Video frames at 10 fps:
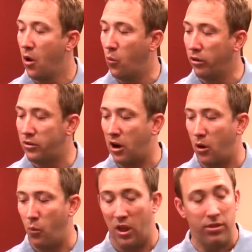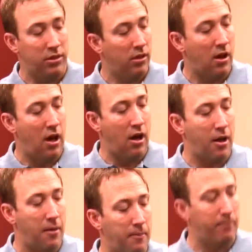we'll start with
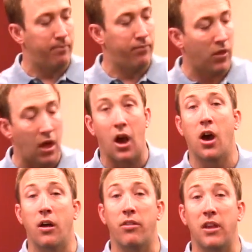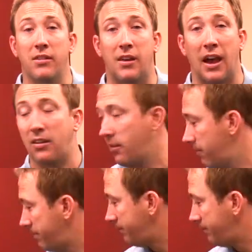um, the insides.